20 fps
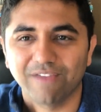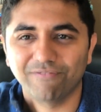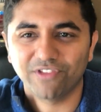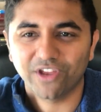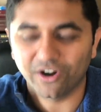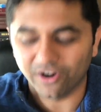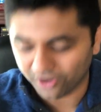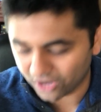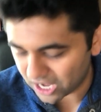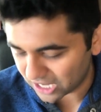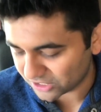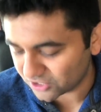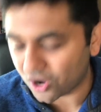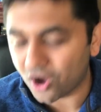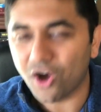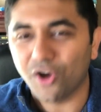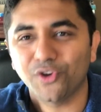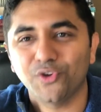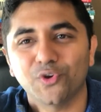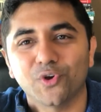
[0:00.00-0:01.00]
if they are not
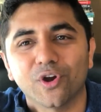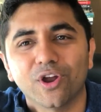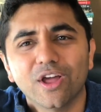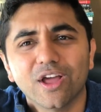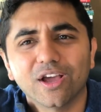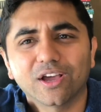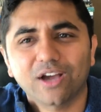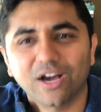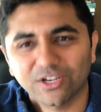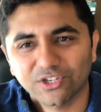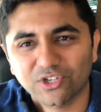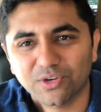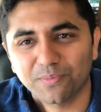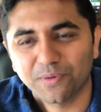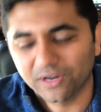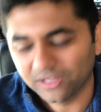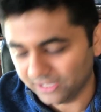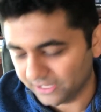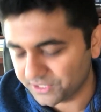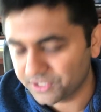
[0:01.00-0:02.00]
on your
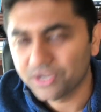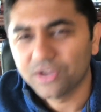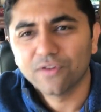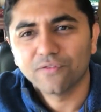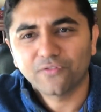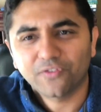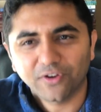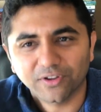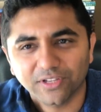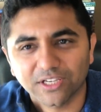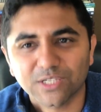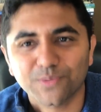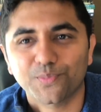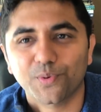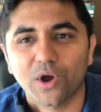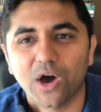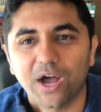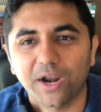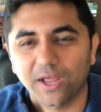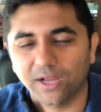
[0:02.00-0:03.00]
customer list for this
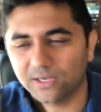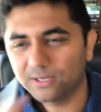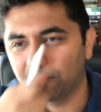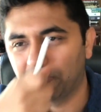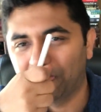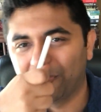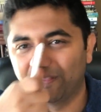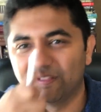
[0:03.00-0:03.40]
product,